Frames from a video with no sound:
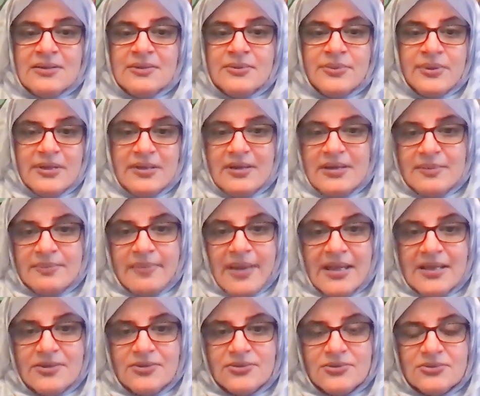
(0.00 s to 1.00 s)
We read
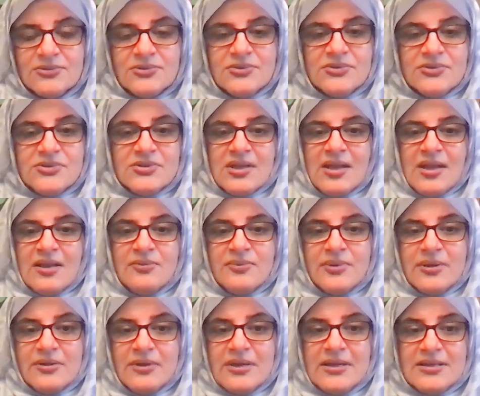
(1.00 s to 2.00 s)
manuals and
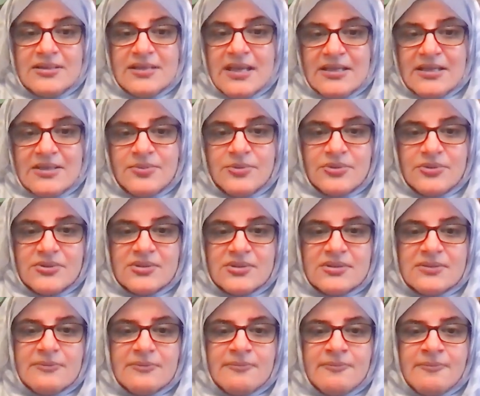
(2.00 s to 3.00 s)
we read textbooks.